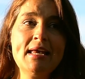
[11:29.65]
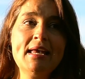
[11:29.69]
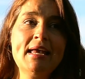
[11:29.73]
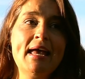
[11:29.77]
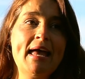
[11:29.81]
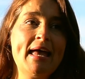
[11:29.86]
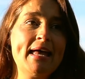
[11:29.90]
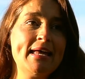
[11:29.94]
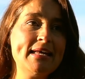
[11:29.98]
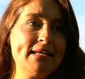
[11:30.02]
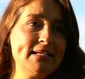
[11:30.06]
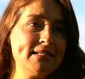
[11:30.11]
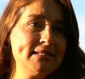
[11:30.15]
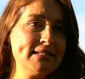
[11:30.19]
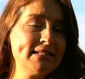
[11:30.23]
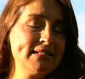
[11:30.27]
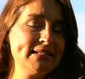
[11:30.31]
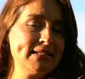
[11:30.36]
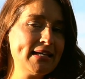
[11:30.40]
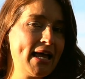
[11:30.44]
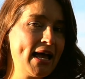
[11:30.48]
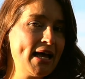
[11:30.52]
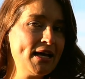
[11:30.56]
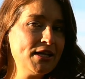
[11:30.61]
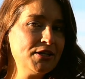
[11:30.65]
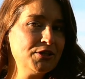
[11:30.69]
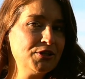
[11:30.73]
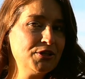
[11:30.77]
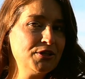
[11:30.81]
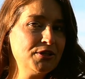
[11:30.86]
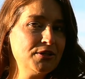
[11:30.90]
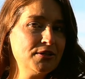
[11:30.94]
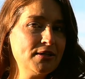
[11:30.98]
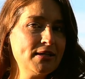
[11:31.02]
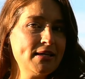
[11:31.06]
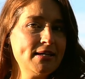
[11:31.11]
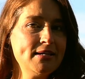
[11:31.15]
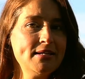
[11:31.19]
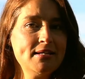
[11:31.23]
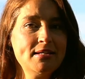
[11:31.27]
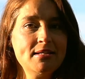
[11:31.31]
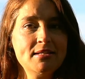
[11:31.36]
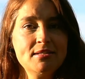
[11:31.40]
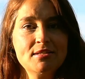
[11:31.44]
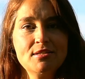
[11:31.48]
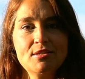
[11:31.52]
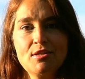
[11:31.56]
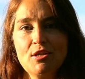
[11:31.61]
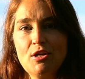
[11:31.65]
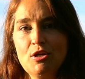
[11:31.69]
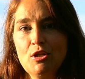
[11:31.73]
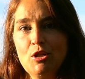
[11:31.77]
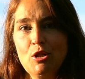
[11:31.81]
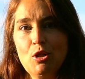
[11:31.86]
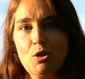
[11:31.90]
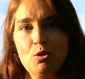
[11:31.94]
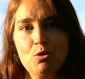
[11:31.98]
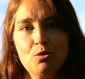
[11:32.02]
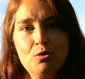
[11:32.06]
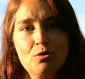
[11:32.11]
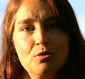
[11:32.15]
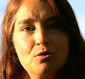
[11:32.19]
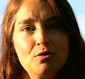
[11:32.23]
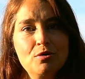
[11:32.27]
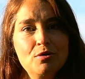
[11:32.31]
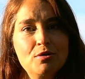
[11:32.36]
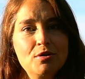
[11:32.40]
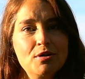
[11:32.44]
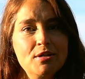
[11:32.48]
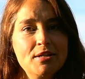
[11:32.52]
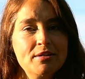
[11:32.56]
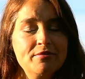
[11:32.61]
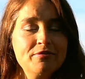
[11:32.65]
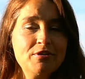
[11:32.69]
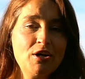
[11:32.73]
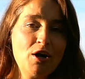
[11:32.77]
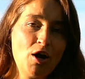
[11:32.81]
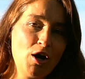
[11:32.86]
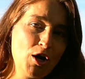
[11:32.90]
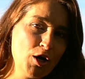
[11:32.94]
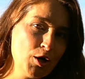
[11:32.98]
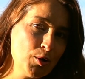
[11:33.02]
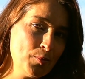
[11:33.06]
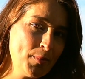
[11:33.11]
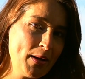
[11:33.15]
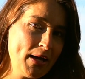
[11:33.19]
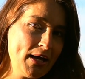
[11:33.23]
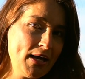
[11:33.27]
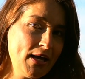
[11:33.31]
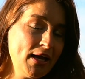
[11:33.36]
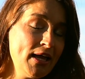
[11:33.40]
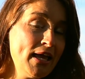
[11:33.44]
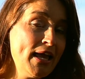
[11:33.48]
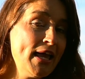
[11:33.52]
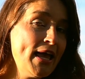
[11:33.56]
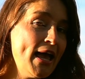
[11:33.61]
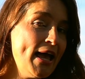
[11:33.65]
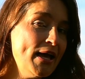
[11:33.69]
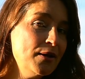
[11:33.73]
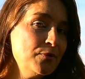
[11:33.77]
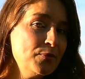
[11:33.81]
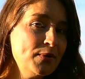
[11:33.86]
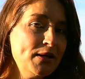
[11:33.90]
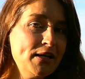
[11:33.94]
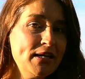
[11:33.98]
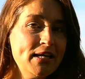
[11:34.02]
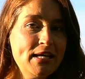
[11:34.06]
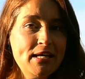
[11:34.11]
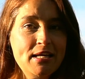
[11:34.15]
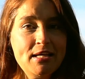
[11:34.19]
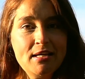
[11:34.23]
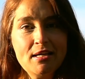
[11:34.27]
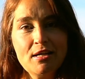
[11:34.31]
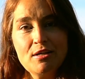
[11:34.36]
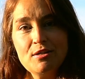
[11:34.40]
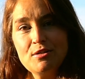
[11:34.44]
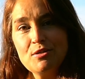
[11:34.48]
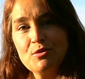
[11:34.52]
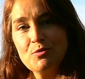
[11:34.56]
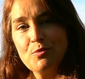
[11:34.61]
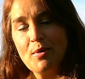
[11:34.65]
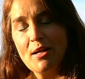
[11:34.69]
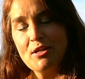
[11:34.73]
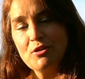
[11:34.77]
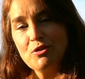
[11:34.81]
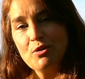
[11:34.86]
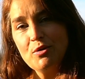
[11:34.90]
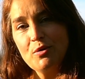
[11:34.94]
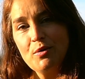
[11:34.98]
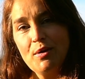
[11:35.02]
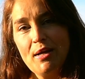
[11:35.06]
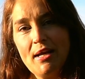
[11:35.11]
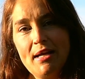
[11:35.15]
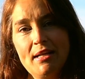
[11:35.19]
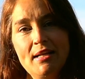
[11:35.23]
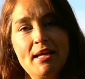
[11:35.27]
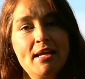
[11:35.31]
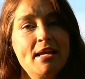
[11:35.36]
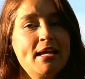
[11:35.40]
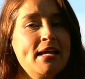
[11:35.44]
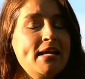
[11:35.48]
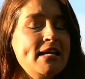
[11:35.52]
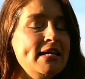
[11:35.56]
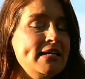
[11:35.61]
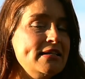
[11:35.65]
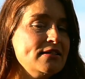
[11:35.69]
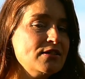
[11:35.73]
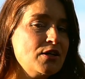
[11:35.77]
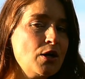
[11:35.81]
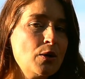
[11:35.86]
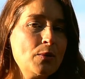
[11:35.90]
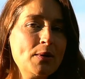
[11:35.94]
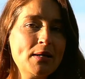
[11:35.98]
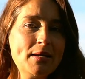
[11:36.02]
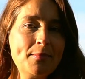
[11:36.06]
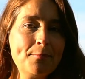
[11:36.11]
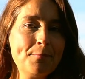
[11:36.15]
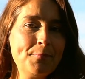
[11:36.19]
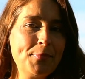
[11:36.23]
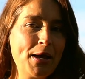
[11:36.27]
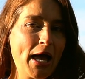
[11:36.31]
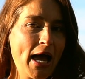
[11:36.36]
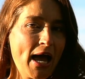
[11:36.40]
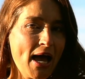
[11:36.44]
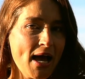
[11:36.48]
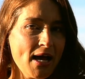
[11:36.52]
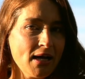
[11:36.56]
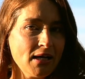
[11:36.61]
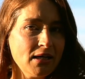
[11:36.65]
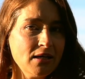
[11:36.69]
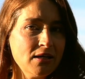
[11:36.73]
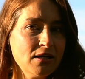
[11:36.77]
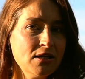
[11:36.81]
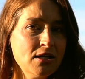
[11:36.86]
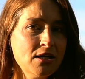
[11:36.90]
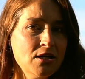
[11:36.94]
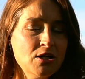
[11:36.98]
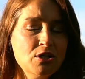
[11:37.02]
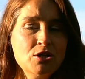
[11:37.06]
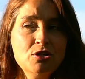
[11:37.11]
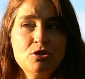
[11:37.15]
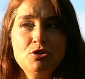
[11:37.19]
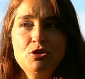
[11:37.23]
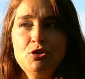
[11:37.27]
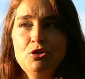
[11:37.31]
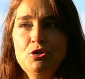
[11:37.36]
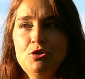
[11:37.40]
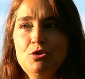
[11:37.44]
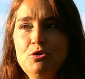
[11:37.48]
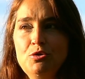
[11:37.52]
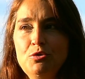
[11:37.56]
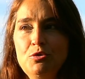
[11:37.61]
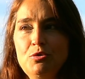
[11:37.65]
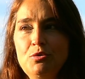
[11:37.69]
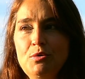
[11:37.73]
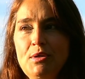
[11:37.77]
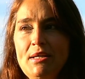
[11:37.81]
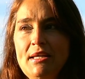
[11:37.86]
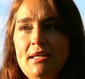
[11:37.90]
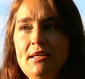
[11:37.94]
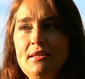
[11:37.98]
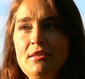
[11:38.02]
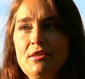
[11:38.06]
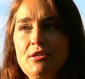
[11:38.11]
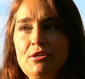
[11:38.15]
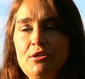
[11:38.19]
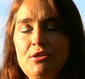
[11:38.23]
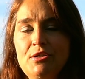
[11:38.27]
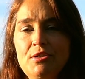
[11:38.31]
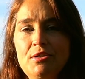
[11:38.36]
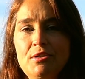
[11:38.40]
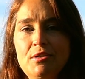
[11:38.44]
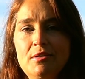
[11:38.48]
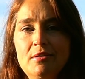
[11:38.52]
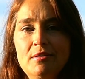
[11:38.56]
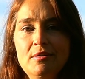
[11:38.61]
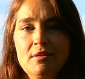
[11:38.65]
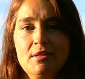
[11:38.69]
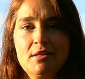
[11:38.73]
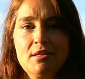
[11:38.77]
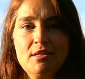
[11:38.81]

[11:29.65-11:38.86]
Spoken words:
And Saturn is the Lord of Karma. And when he goes retrograde, he's going back to either